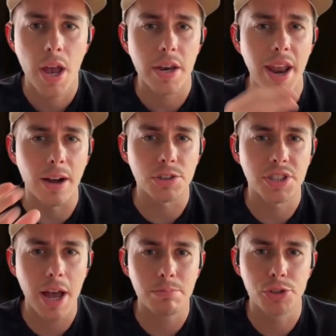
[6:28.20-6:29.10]
Now,
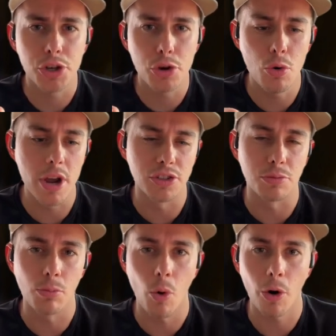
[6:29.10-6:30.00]
step 2 is
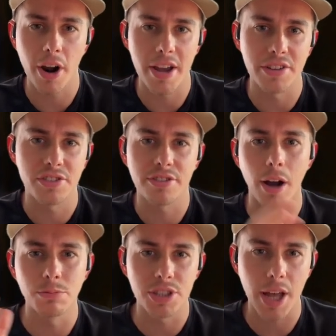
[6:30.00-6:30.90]
more a
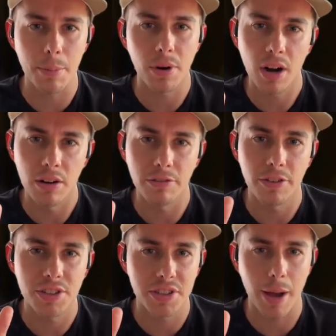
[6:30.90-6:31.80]
sub-step of
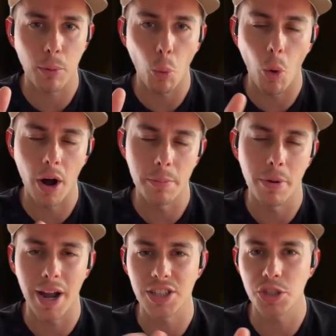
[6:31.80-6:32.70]
step 1, but
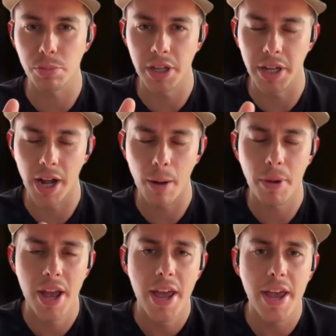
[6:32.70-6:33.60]
I split it up,
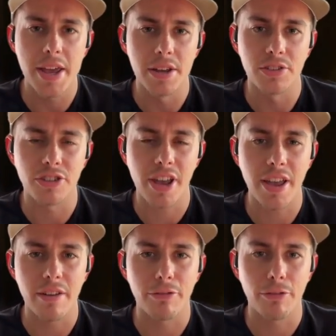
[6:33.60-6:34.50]
is
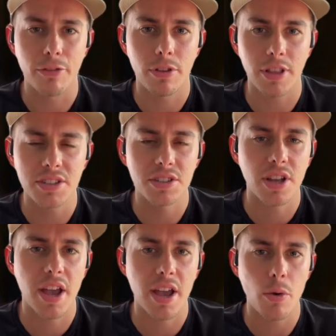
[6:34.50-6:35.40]
if, let's
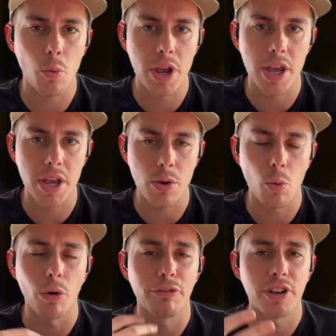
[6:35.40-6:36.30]
say we
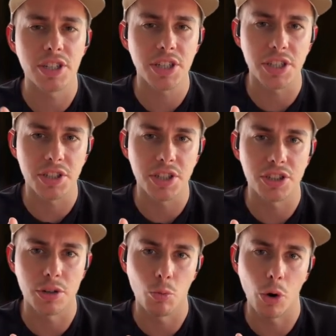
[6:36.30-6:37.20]
were fixing a
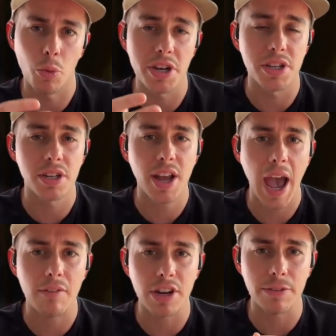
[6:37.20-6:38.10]
system where we didn't
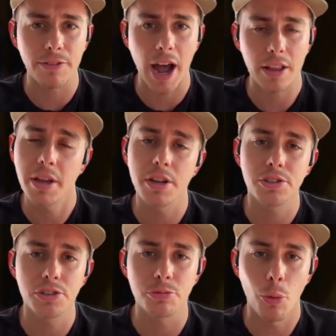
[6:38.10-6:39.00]
have any fouling
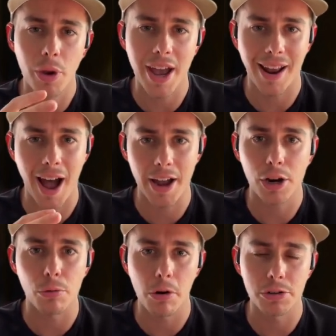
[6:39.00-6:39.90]
issues, but we had high
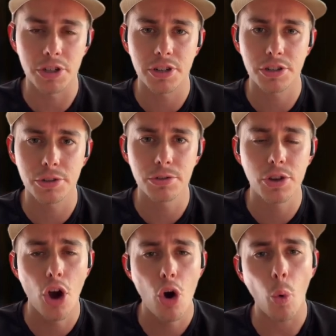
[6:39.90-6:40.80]
corrosion issues,
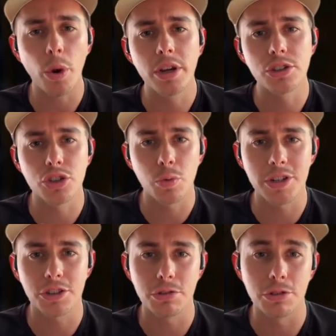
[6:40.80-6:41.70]
we could
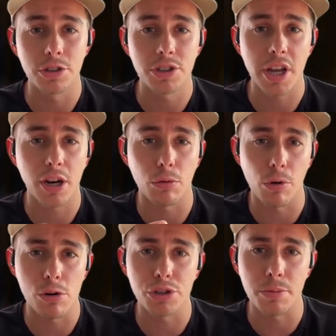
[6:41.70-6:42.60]
switch to just a
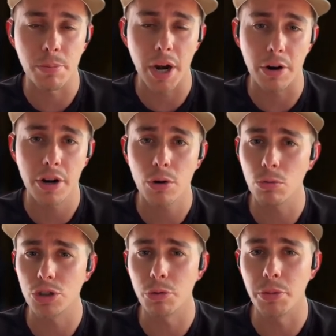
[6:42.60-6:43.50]
corrosion barrier,
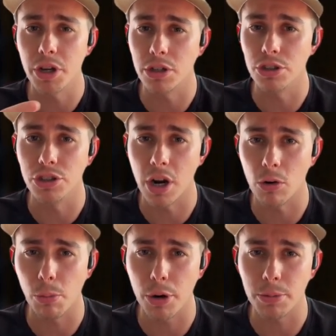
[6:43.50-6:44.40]
which would be a good
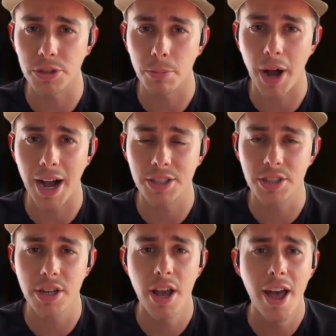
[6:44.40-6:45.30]
general purpose
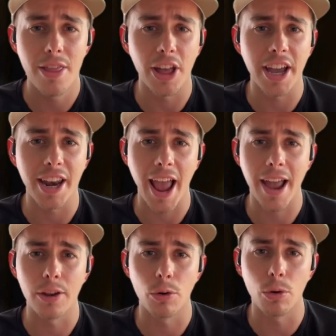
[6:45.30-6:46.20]
epoxy that can
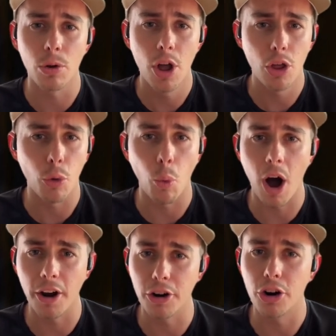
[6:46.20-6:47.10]
handle the
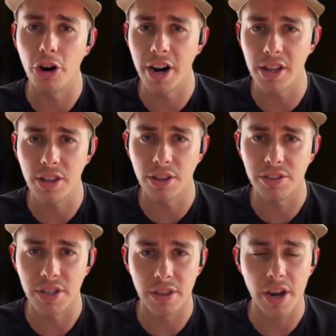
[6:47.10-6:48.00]
water or anything
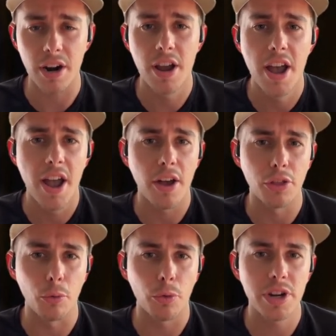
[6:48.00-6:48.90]
that's in there. And
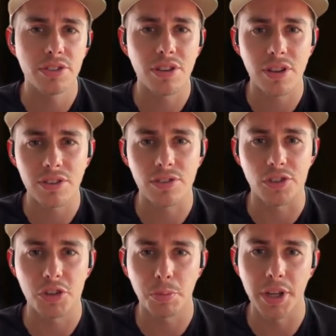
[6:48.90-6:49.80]
the reason this is
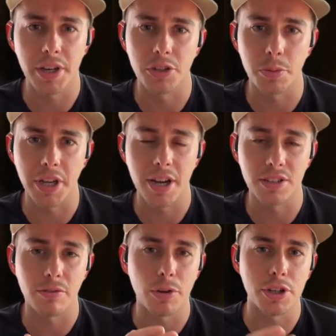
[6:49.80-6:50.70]
split is because
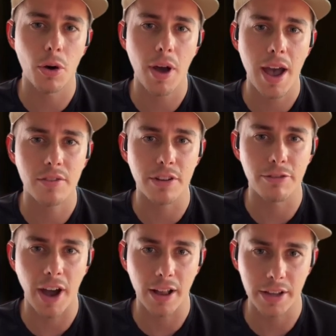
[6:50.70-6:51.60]
if we don't have any
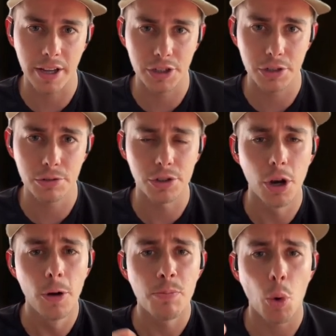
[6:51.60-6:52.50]
fouling issues,
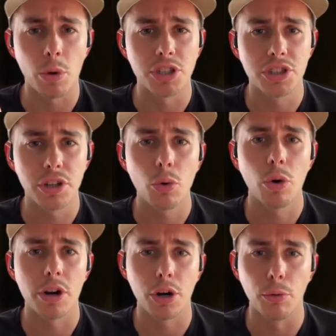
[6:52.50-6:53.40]
we still
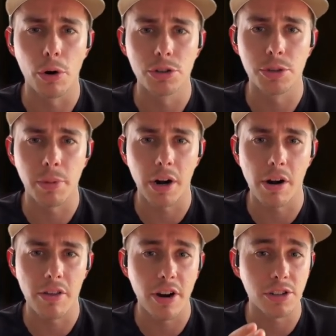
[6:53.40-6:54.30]
want a corrosion
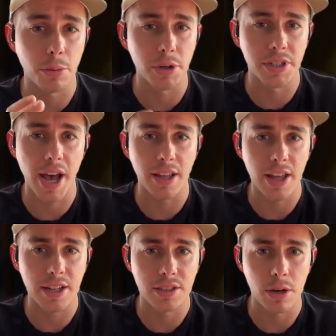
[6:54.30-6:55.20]
barrier there to protect
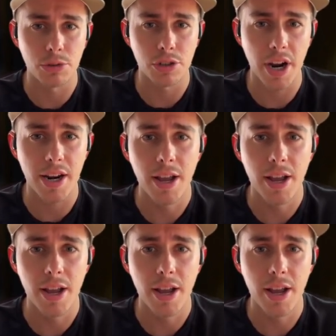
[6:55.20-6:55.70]
that substrate.